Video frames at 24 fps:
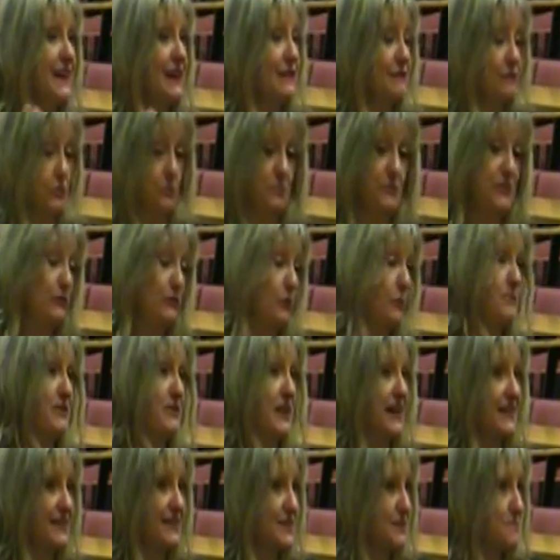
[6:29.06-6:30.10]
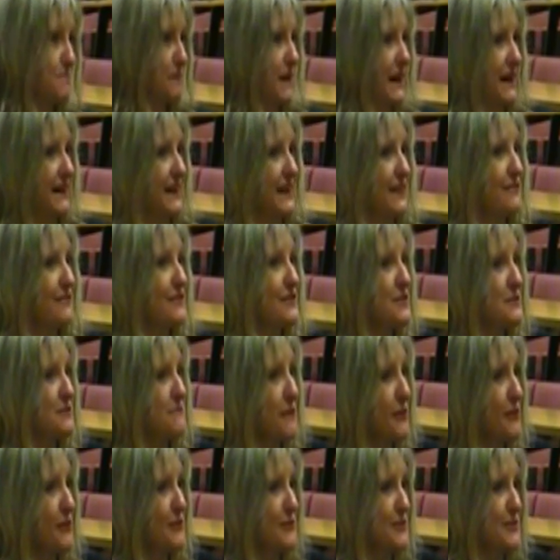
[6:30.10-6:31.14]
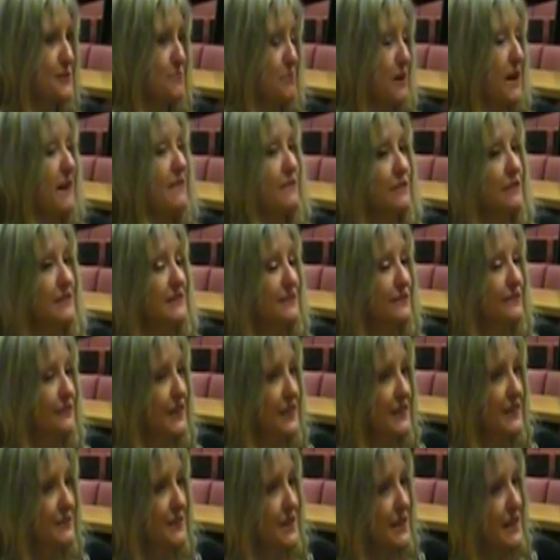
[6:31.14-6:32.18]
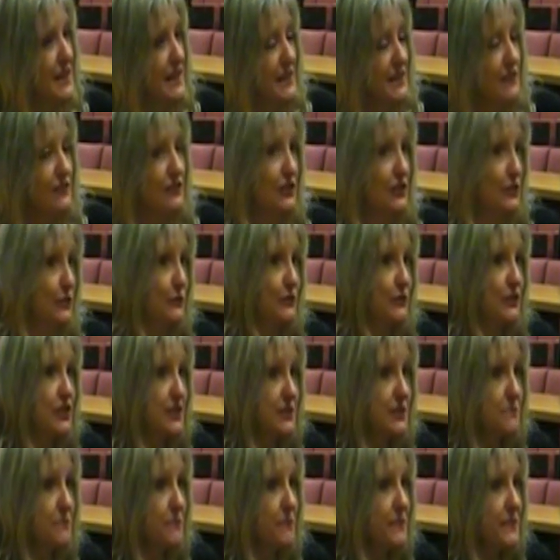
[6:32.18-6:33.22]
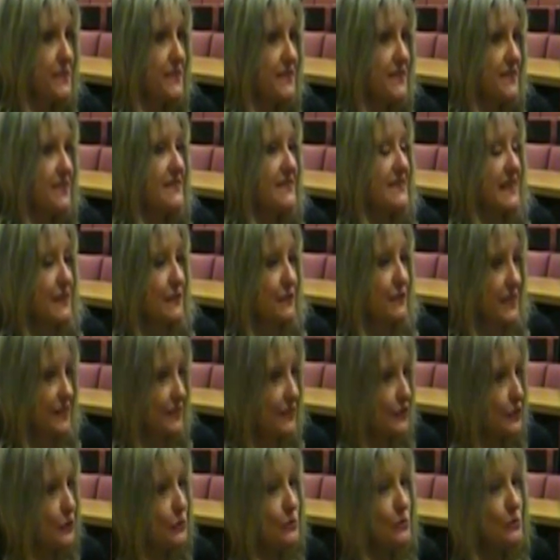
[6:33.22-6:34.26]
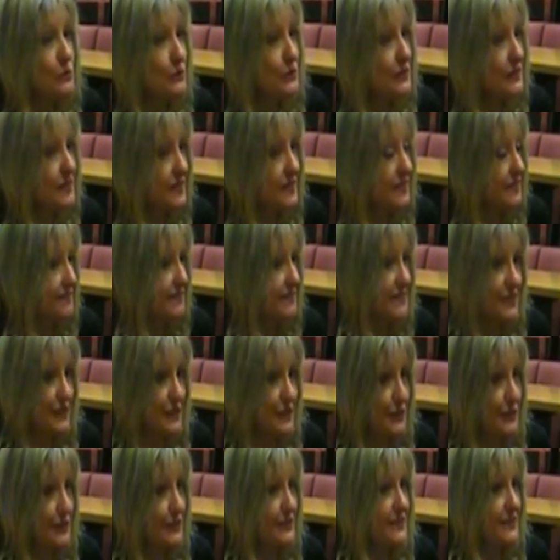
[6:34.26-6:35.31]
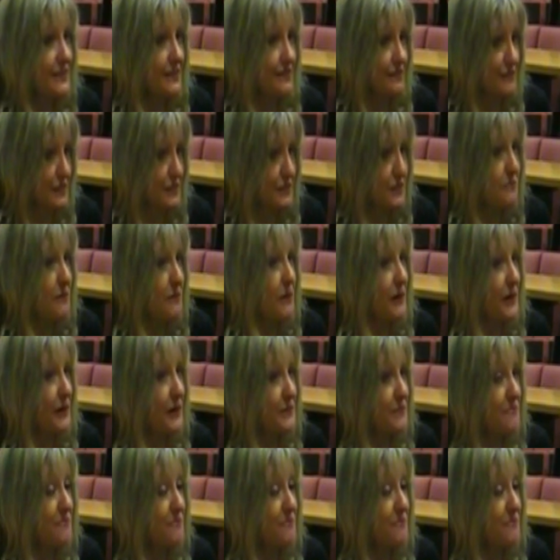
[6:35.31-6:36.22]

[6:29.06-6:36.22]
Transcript: from scrub jays planning for tomorrow's breakfast to chimps saving tools to use for tomorrow.